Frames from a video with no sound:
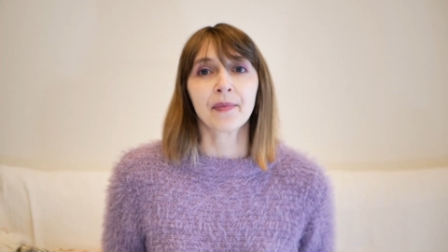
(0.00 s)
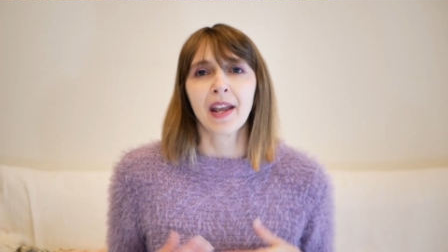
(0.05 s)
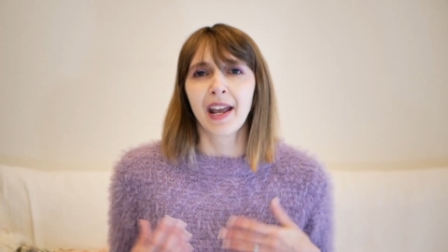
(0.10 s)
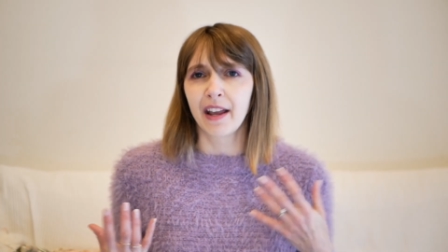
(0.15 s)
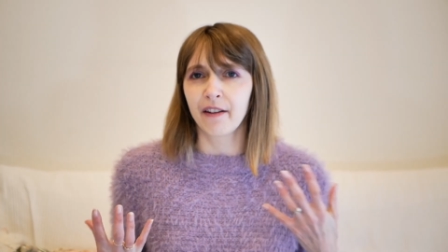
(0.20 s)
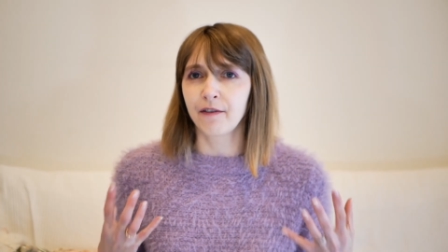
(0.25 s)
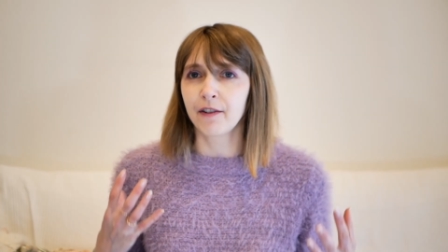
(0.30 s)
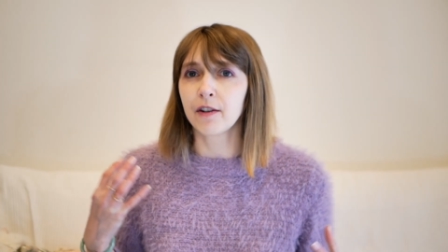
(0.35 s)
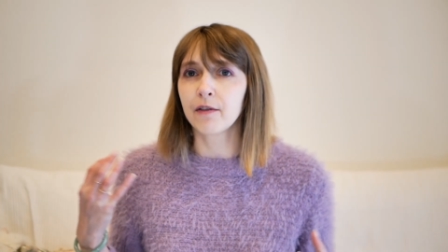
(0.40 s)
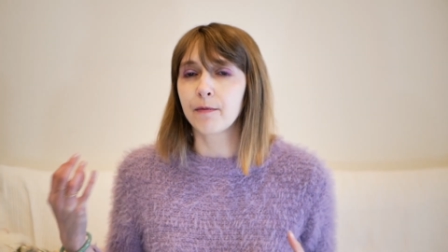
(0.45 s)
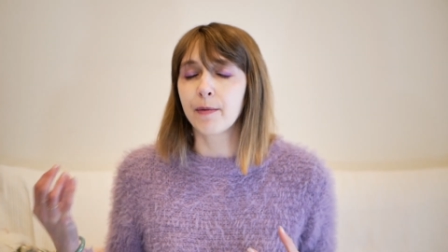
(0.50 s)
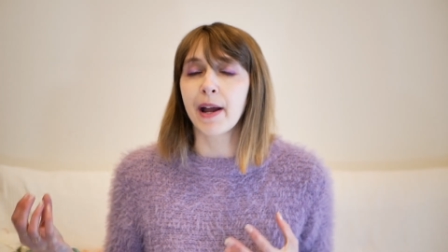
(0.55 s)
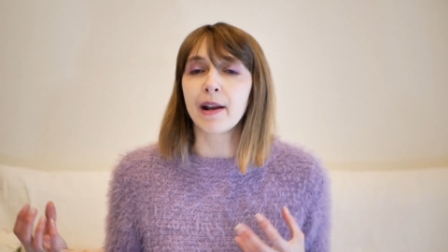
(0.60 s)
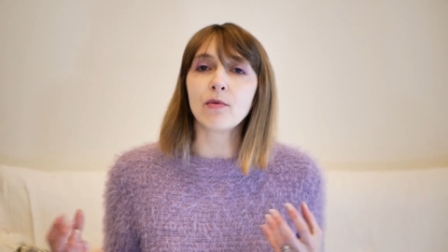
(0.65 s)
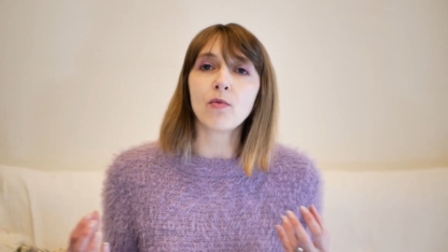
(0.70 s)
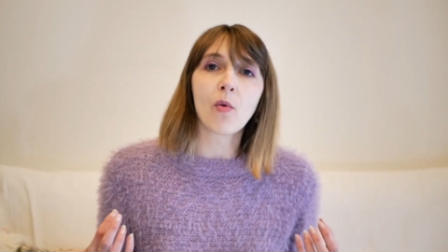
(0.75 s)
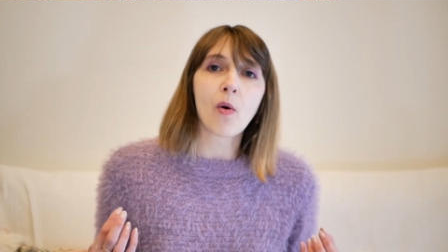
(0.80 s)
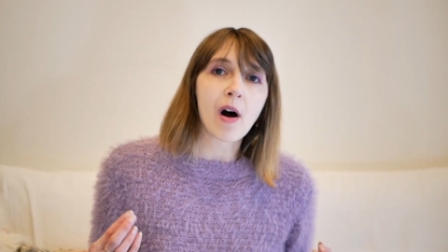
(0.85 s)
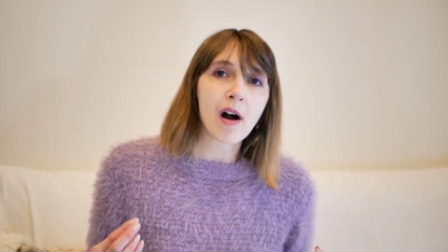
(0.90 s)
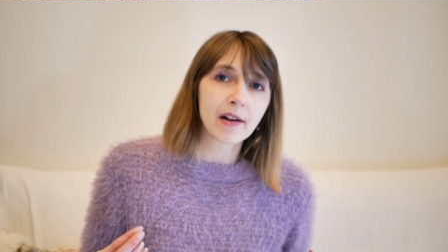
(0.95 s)
If you've
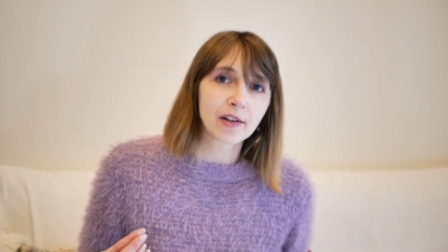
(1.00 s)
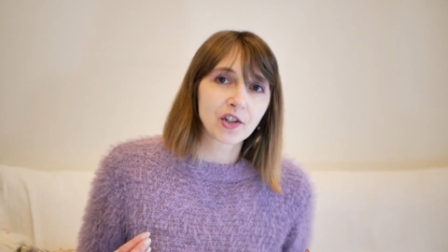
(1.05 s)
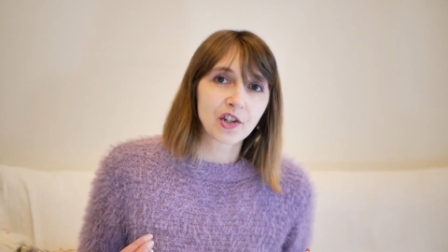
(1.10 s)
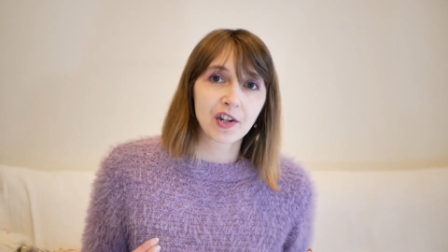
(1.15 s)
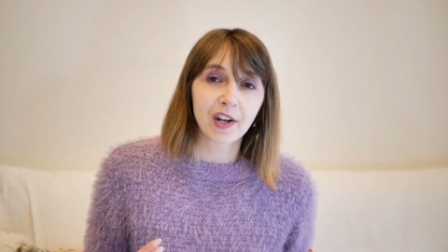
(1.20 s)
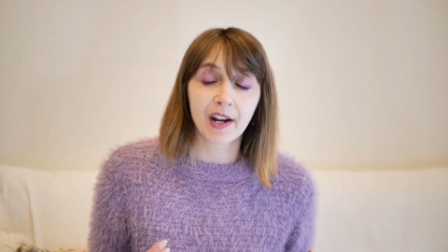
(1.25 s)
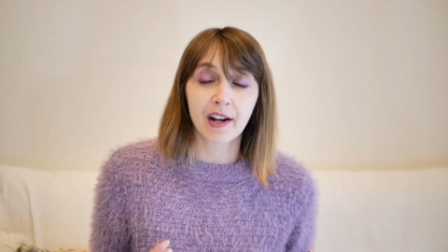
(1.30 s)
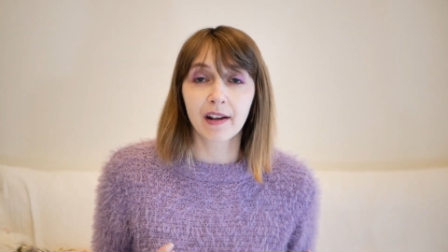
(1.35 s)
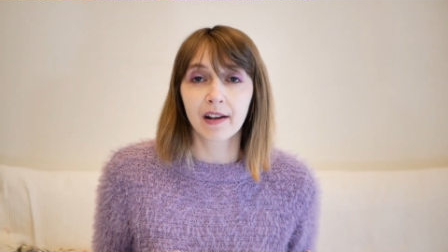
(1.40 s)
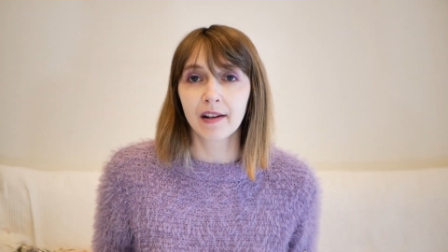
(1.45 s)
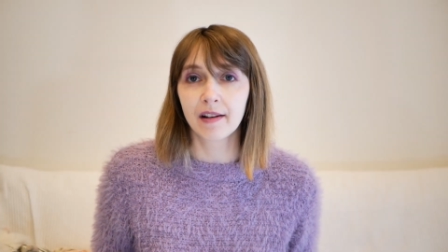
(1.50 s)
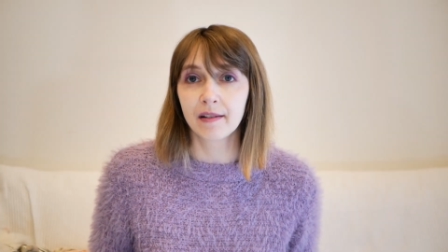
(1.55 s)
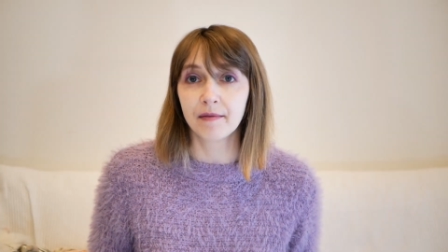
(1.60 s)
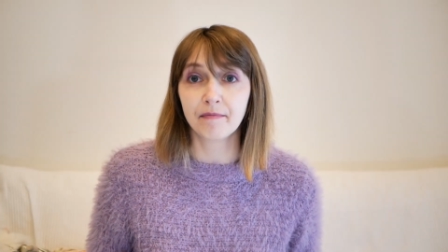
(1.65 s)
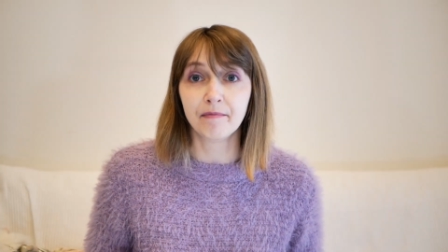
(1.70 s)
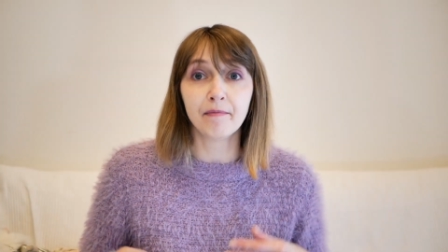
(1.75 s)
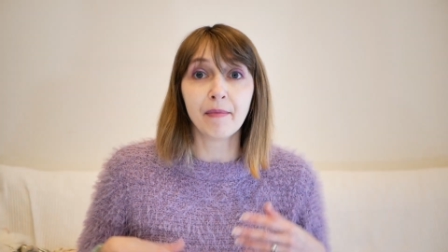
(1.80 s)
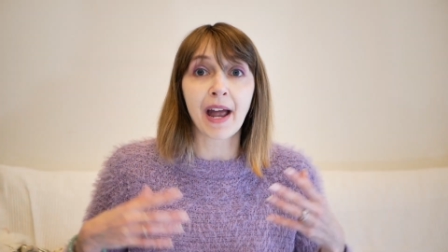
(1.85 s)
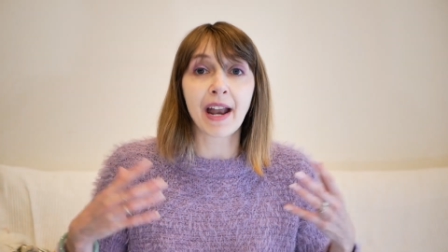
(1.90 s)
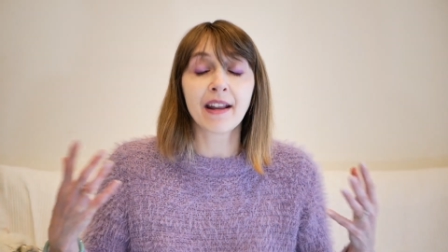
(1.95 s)
been watching
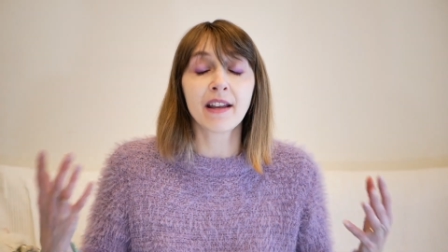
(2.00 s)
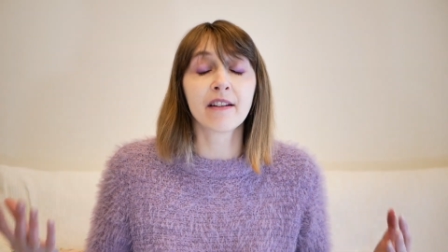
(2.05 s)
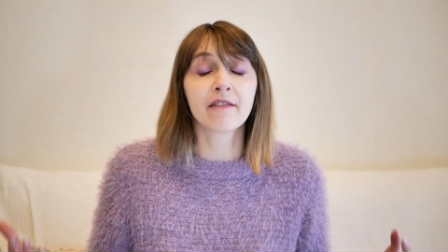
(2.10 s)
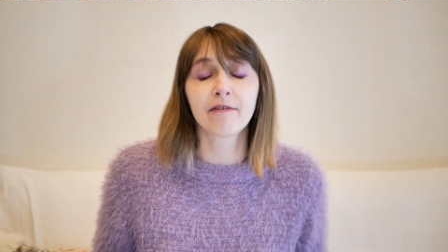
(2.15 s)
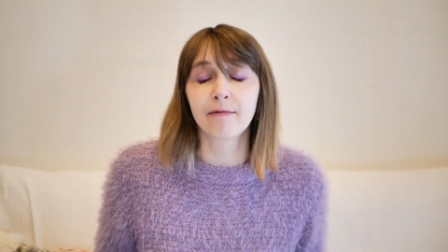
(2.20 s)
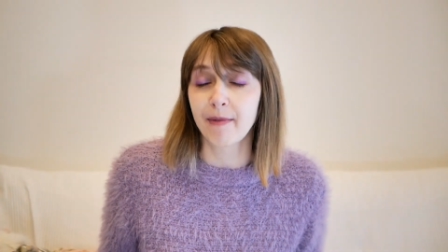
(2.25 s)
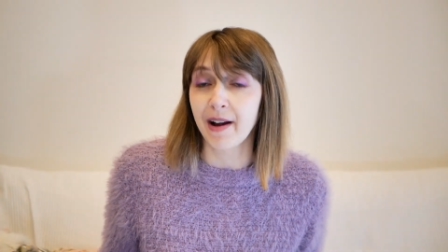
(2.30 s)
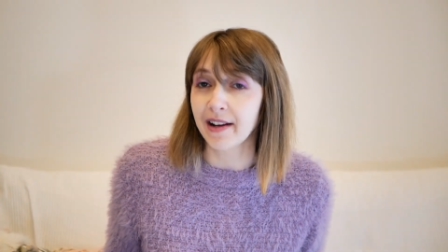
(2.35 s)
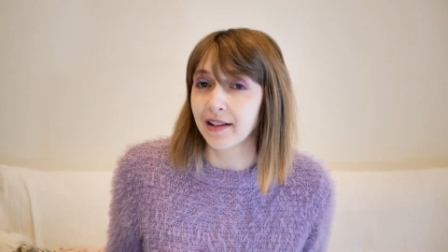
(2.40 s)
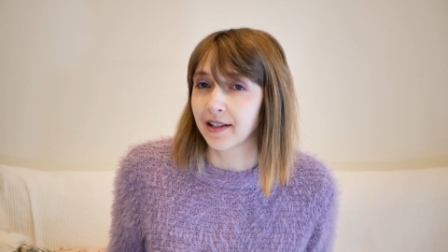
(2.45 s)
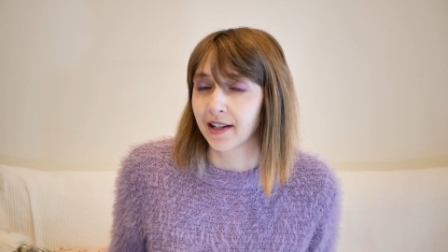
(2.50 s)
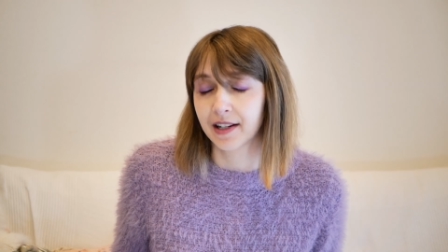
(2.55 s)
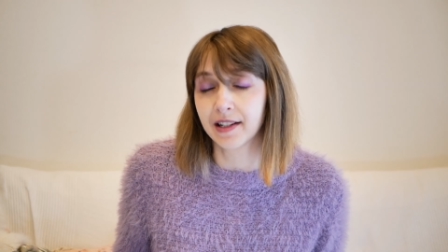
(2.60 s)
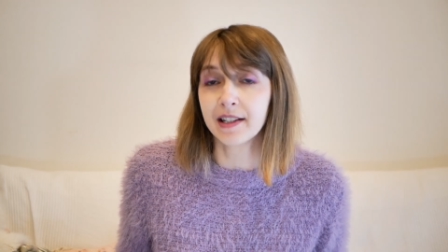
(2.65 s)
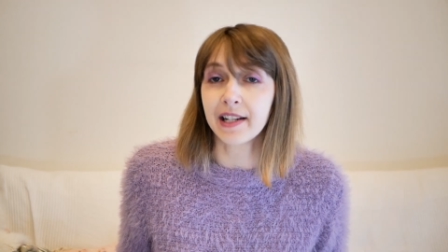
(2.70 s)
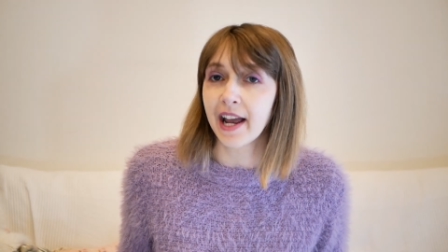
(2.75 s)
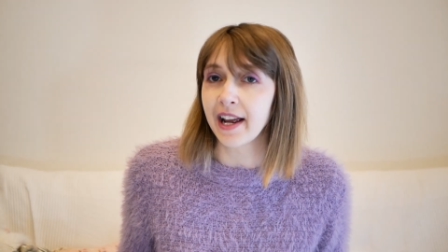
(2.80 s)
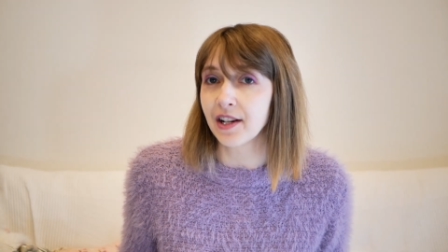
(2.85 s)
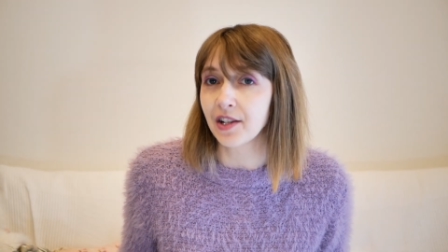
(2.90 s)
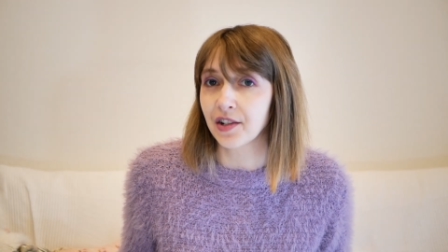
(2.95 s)
many of my
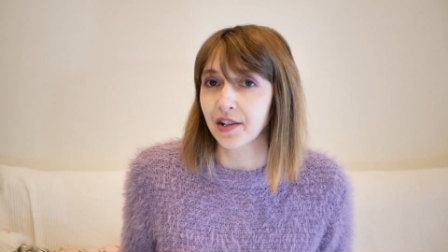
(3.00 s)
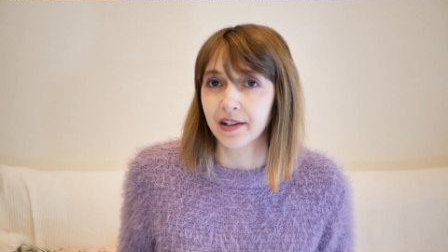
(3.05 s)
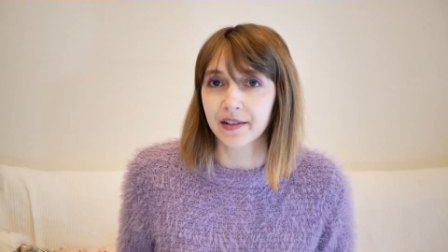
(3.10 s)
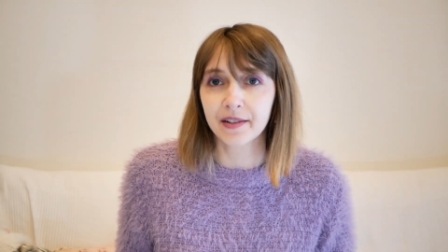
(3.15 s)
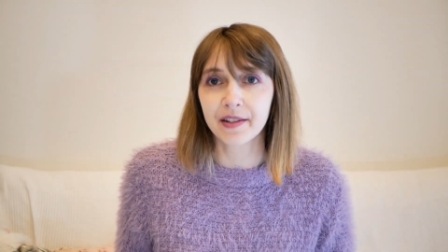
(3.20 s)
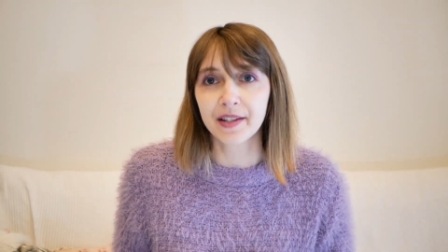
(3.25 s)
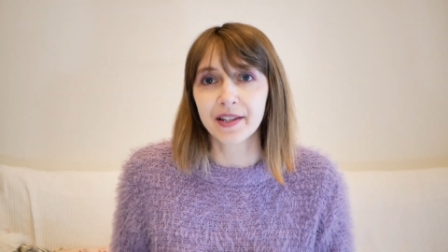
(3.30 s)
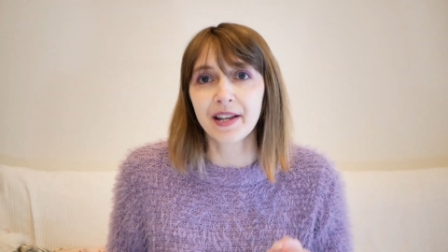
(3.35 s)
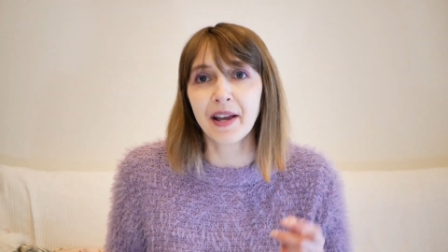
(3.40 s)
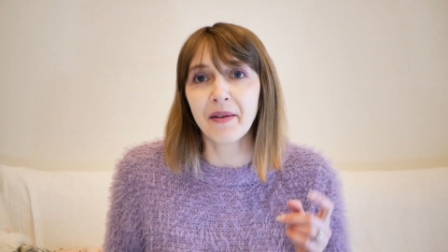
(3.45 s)
dictations,